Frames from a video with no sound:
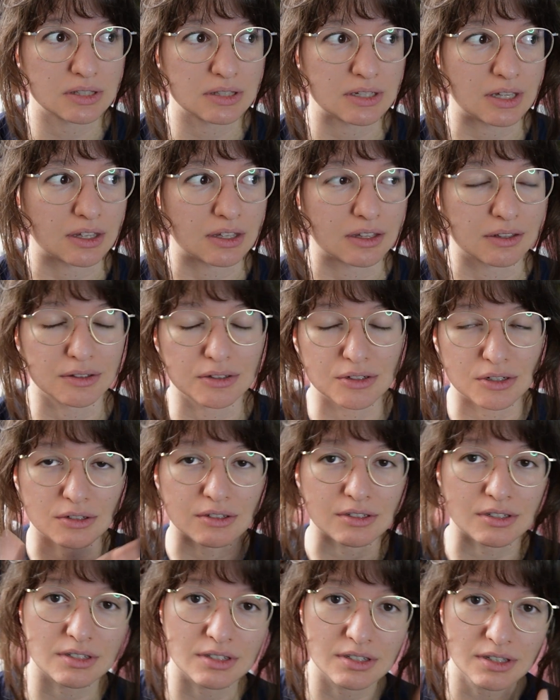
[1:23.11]
than
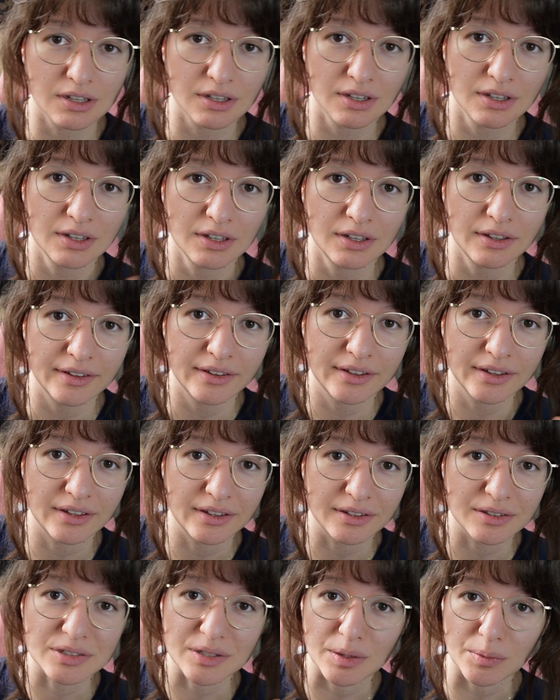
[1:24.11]
just
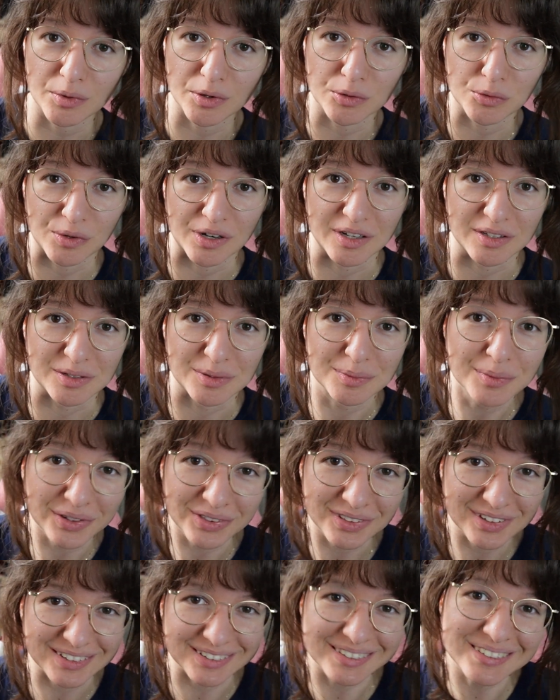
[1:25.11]
someone random
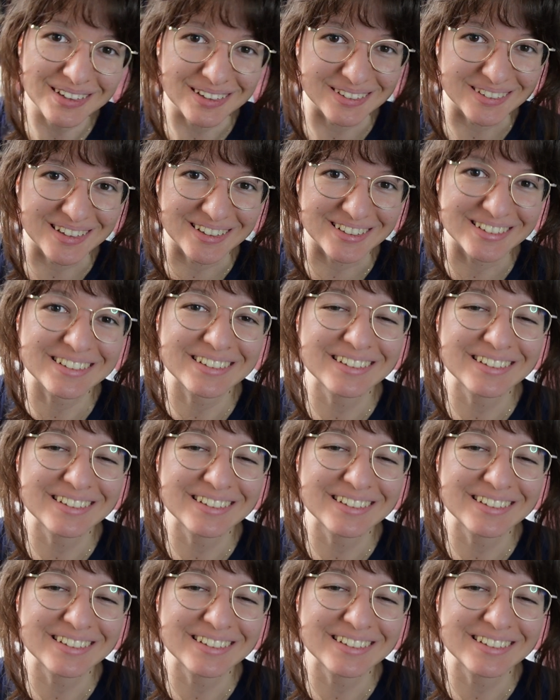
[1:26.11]
on the internet.